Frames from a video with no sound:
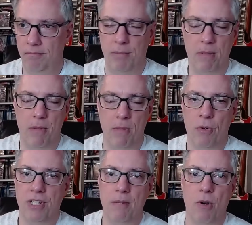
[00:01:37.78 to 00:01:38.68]
been a member
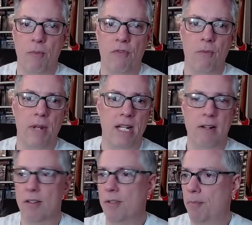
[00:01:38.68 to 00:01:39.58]
of Deep Purple for many
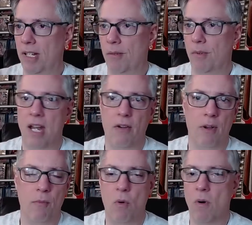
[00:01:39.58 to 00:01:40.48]
years, played with
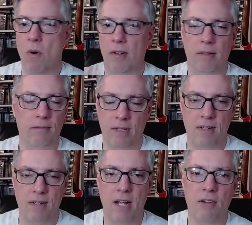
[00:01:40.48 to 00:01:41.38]
Gary Moore, and
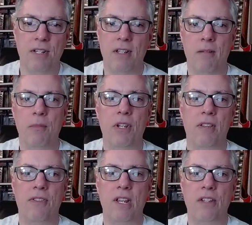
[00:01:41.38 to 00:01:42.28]
Don Airy's done a
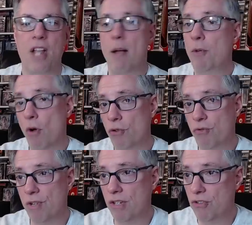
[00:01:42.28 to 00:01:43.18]
million things. Tommy
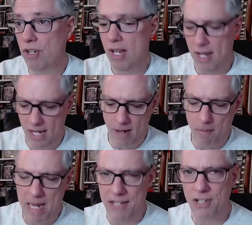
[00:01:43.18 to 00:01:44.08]
Aldridge,
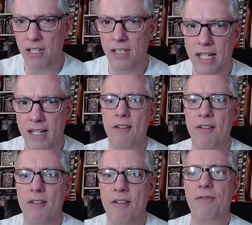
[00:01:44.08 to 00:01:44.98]
amazingly
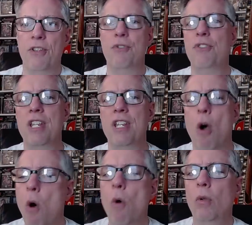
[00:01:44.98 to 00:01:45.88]
enough, this is the
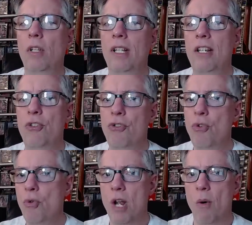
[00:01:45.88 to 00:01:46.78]
only
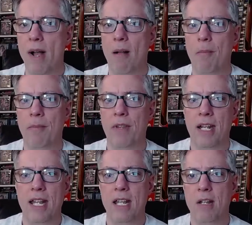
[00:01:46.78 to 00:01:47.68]
studio album that
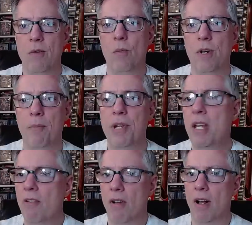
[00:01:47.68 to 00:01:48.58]
he would
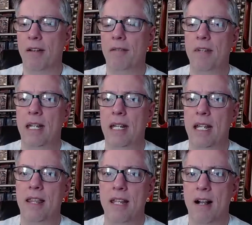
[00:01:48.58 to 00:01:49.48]
appear on
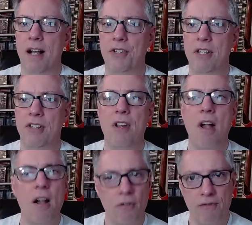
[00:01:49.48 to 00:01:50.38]
in the Ozzy
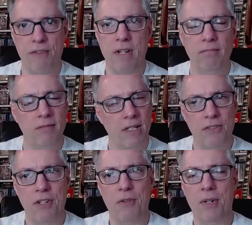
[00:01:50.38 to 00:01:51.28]
discography,
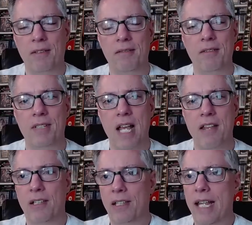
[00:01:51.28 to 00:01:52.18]
considering kind of
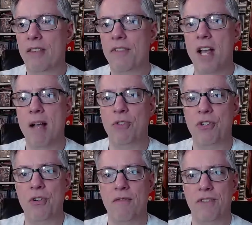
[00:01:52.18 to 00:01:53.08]
the length of time
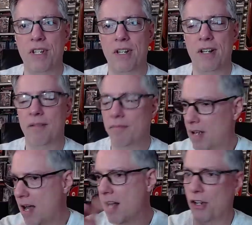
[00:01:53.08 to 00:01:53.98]
served uh,
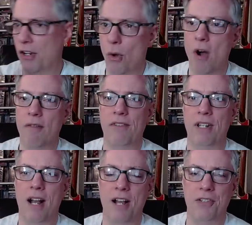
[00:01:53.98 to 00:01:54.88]
on and off
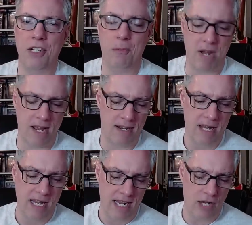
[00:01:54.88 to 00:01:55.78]
in Ozzy's band.
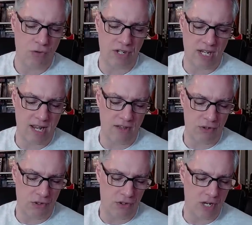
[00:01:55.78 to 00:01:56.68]
Interesting how
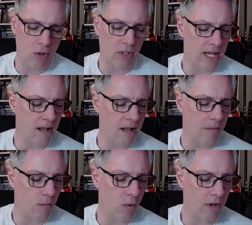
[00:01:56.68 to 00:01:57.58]
this is the only
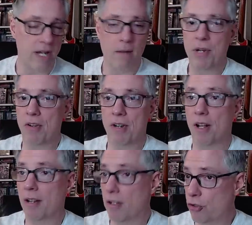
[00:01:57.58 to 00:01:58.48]
album where he appeared on a